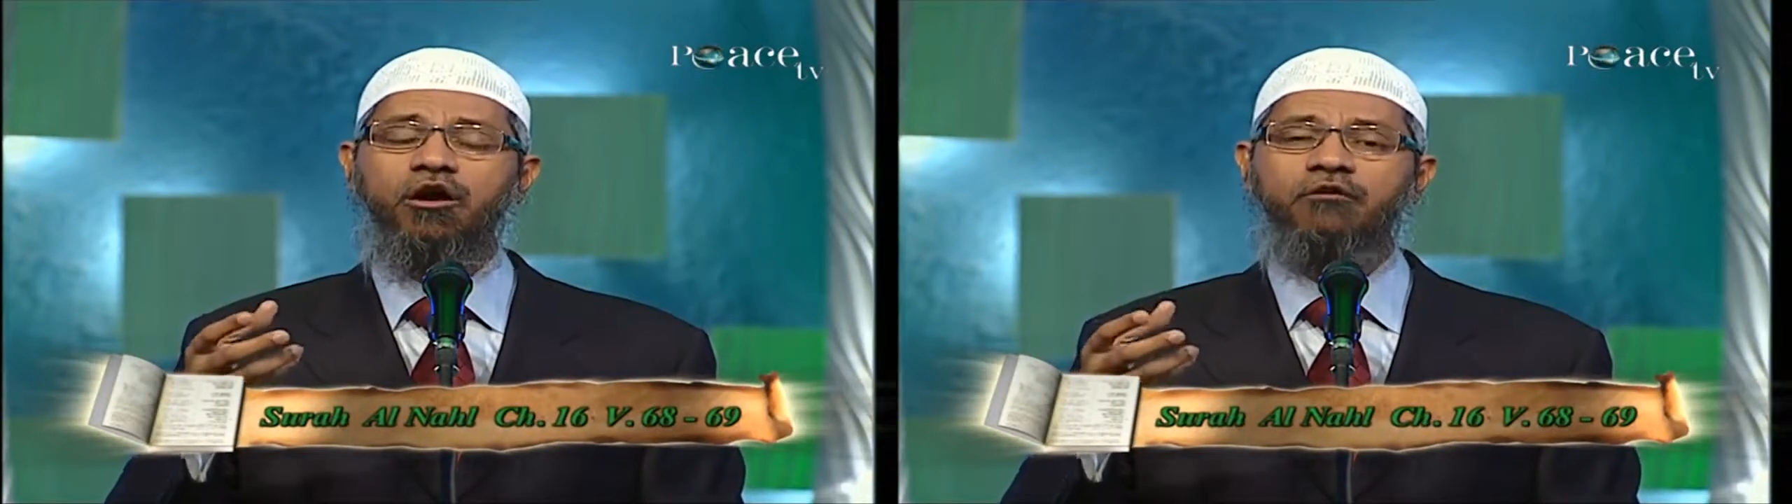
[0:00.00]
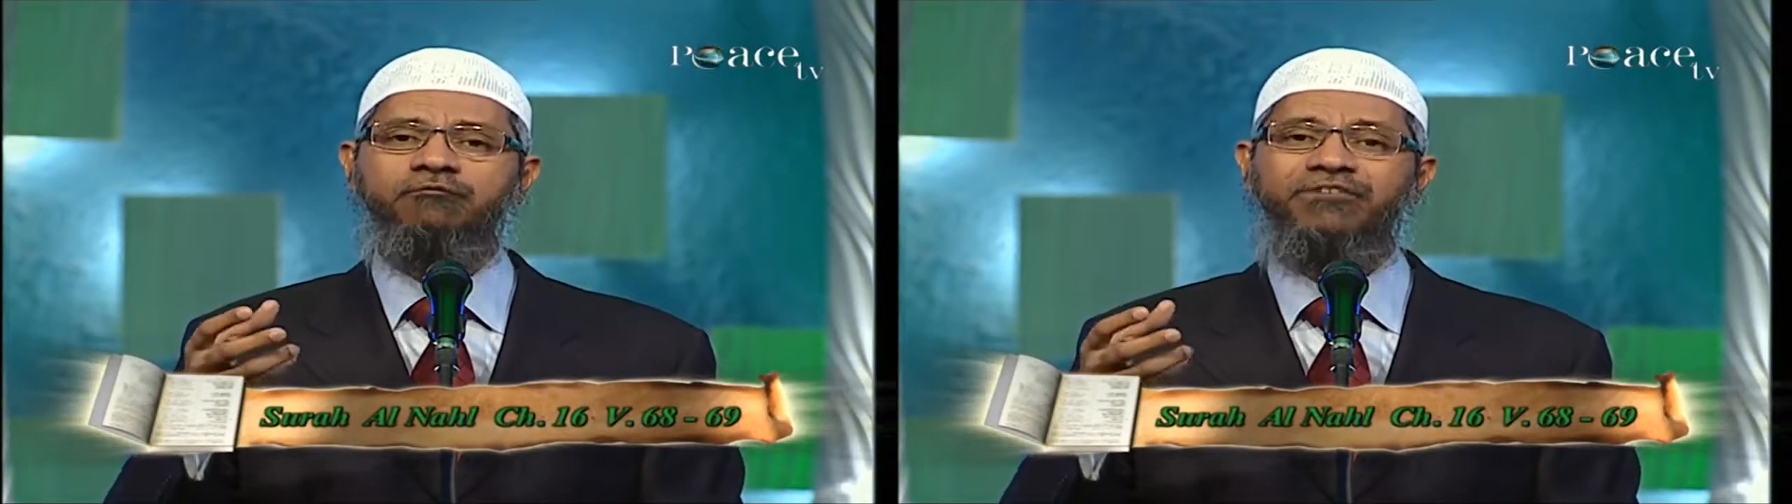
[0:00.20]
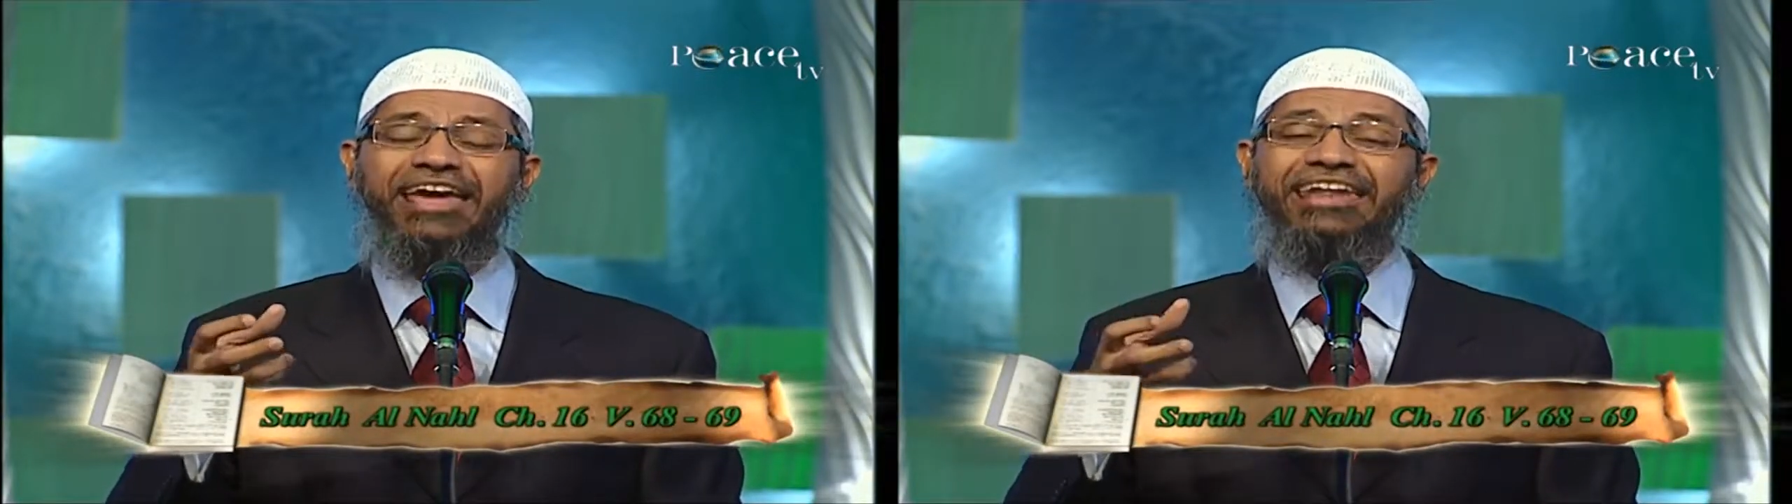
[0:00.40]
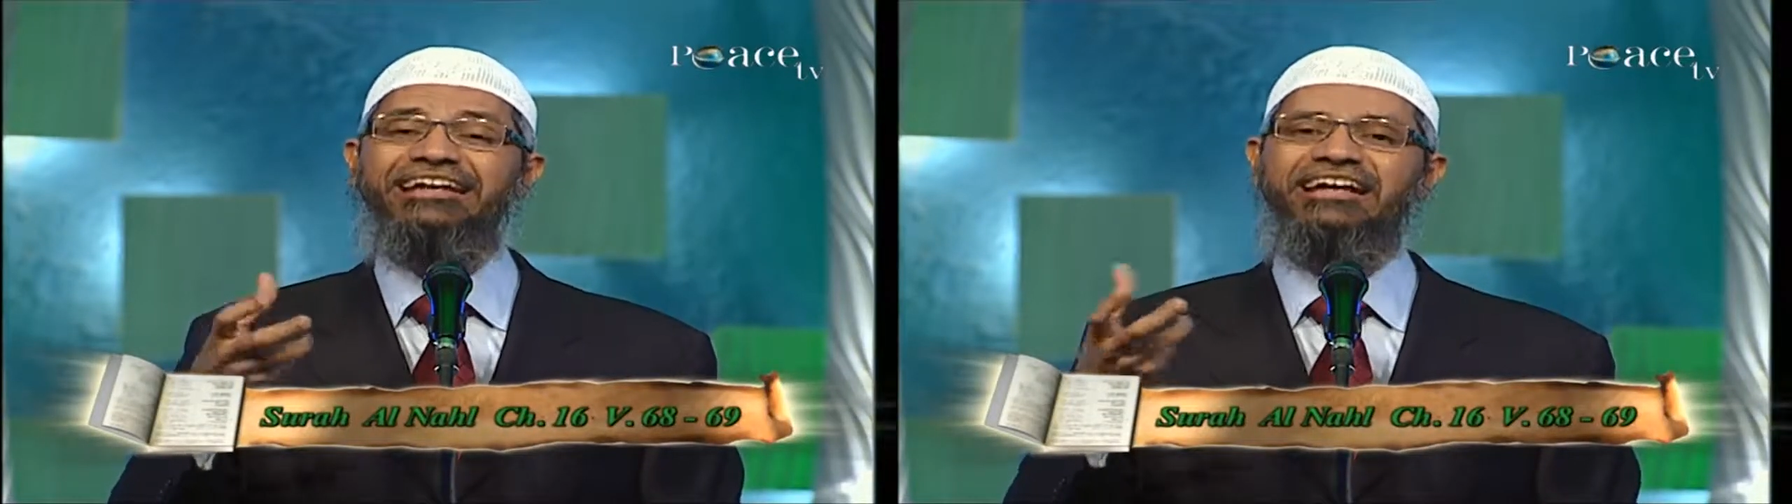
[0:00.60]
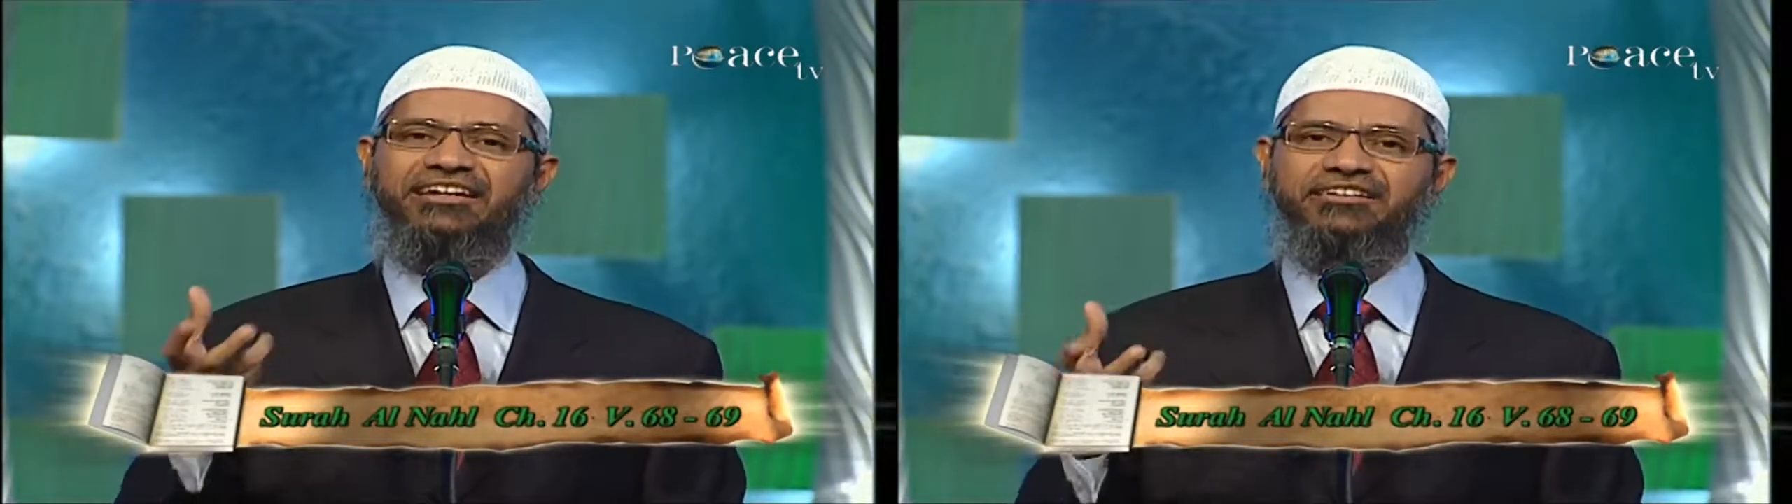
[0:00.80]
of varying
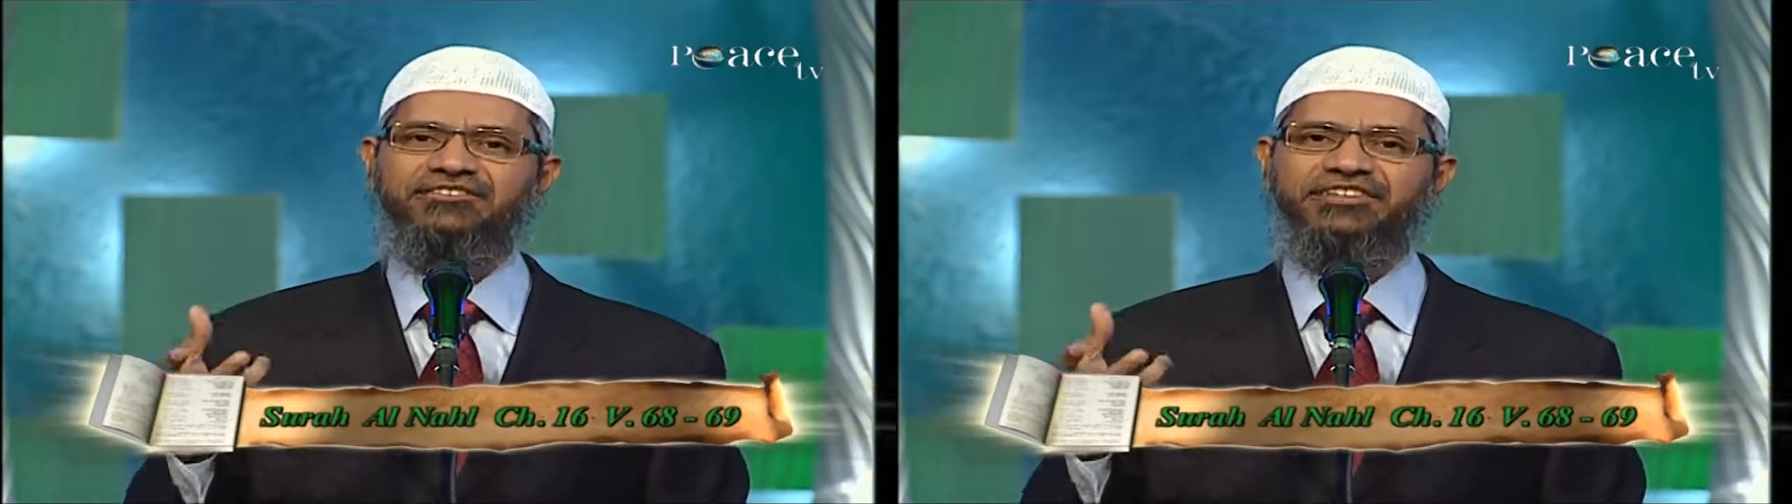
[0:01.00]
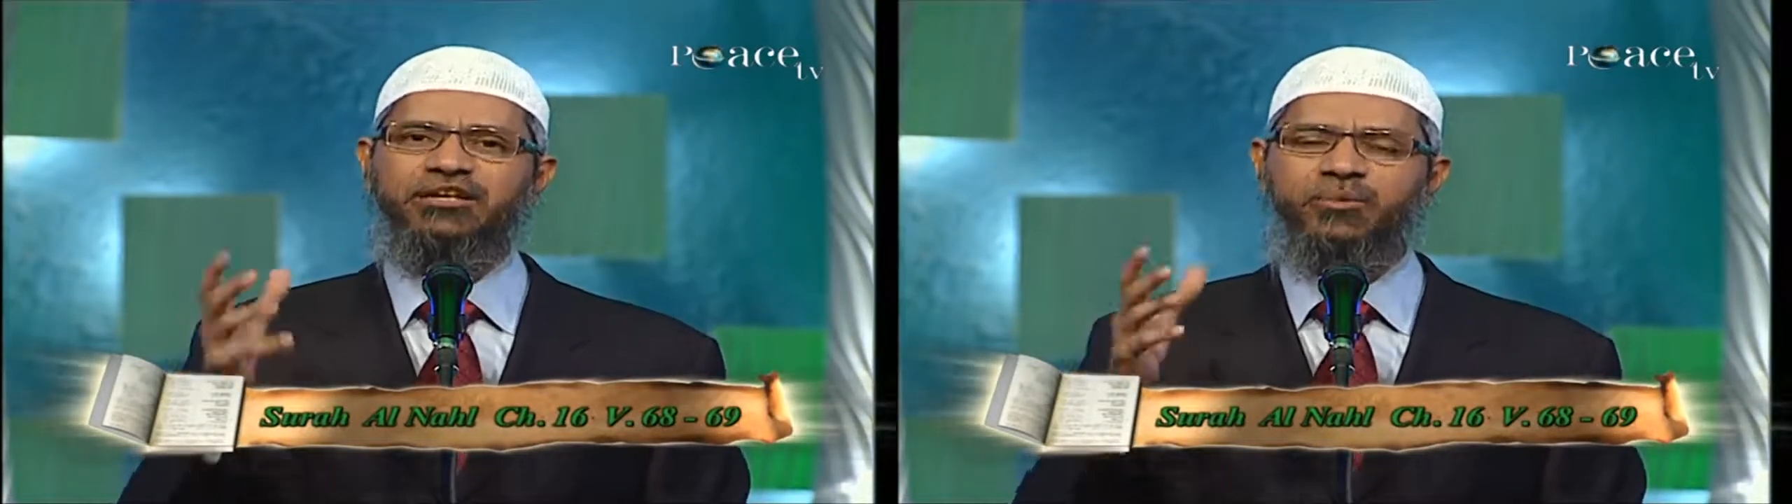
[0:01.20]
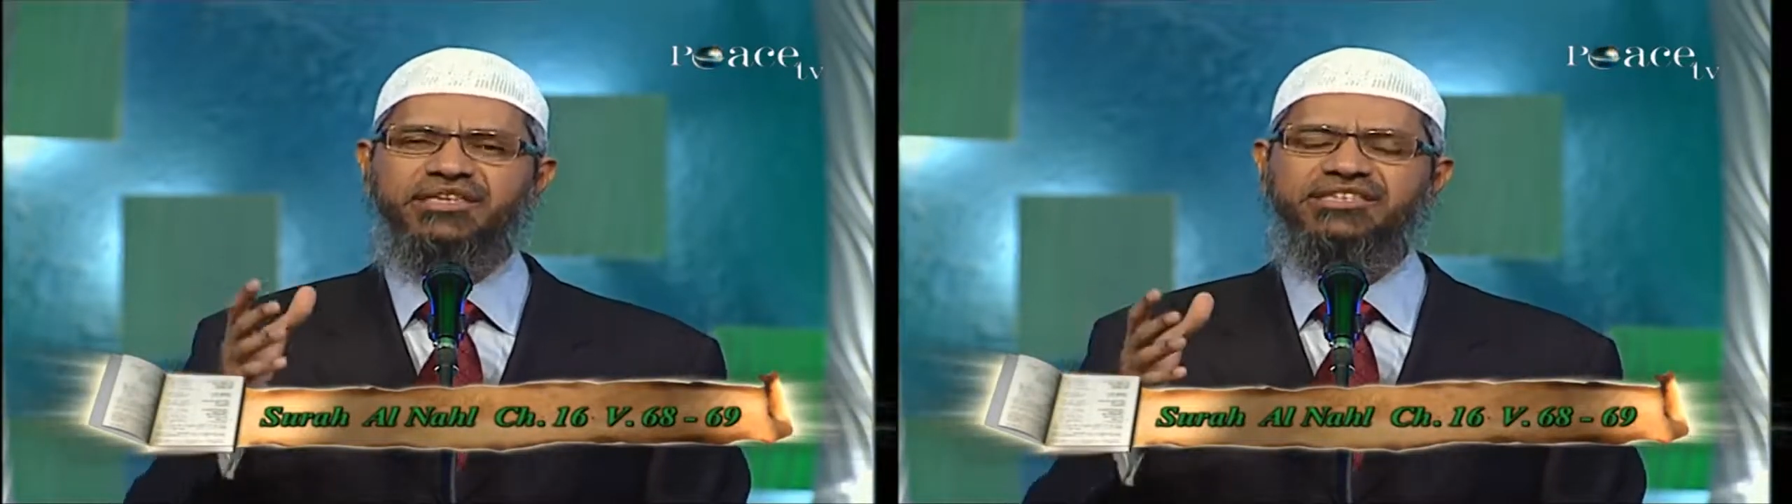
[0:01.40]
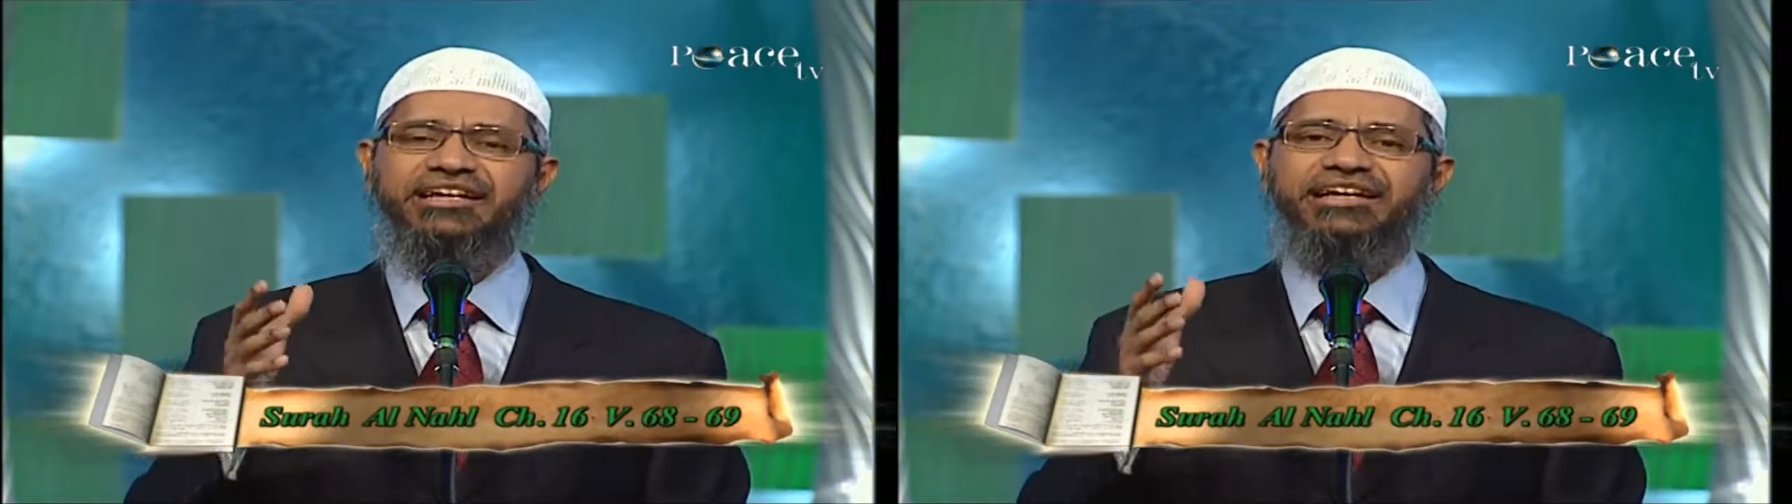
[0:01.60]
colors in which